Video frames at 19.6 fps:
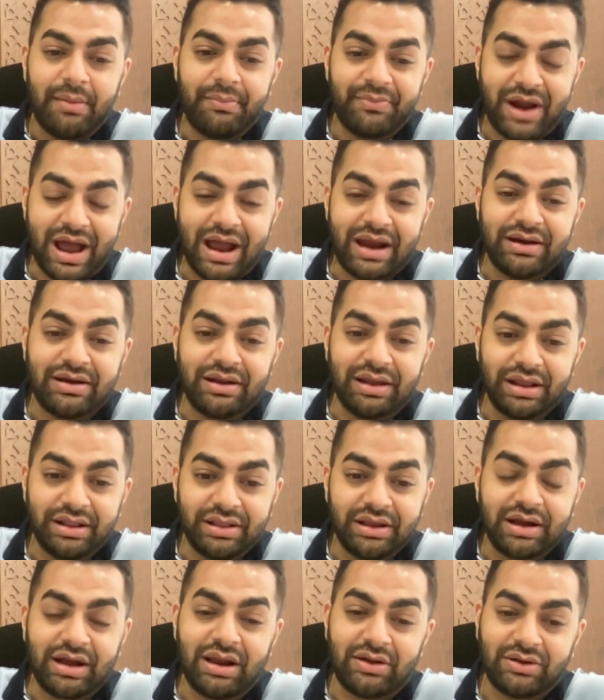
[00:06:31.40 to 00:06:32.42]
brand in
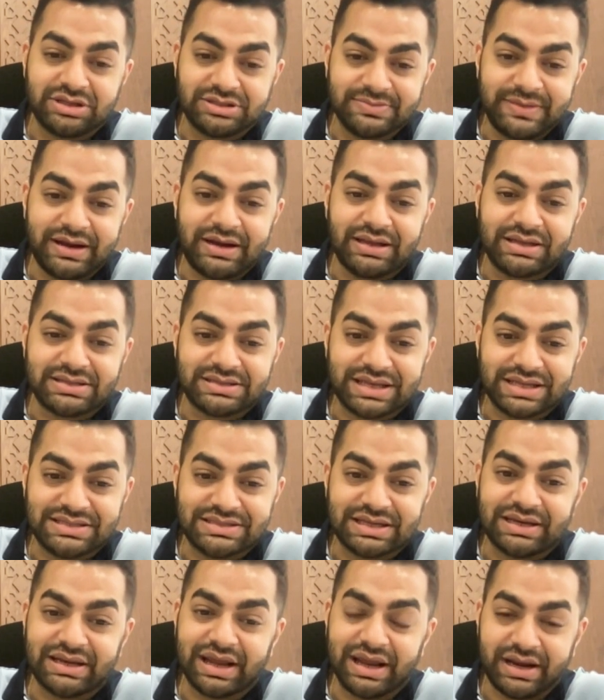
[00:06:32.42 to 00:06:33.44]
the color cosmetics and
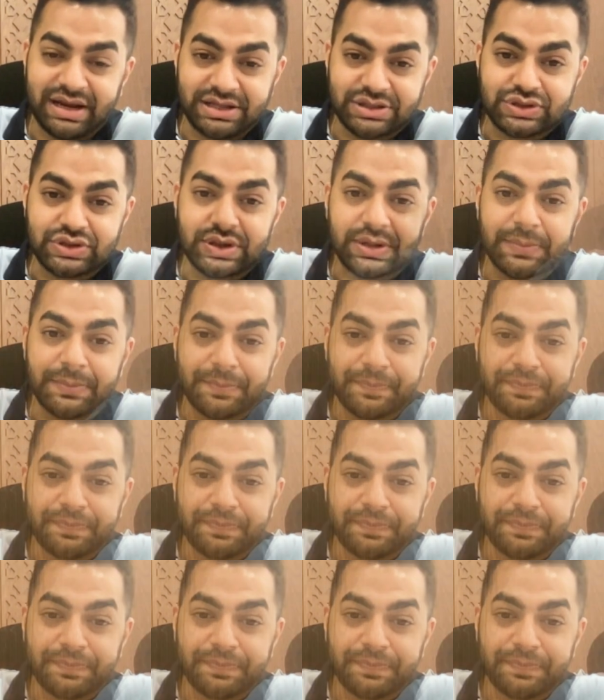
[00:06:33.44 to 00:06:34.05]
skincare industry.